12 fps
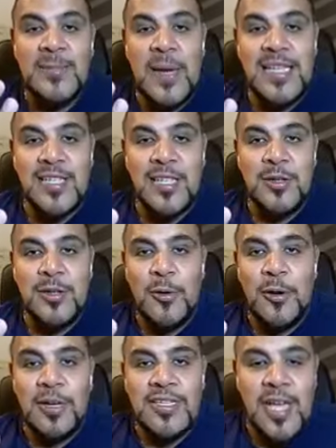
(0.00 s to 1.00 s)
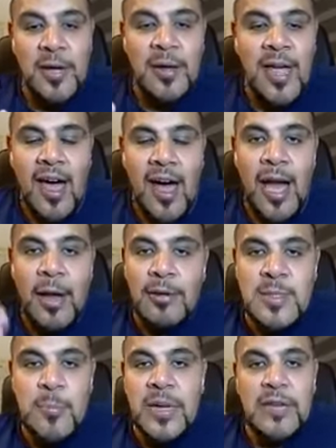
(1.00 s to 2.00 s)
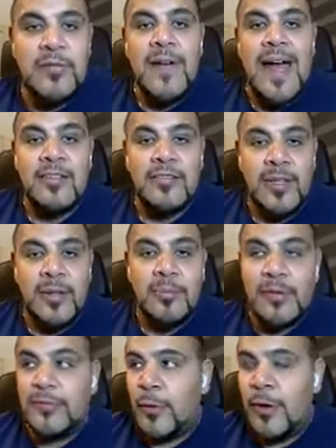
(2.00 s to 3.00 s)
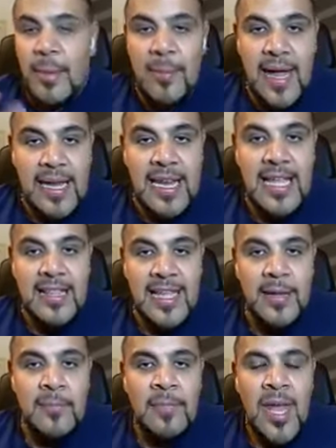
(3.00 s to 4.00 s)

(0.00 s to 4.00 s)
based in New York. So I was a big fan of them before I met Neerthy.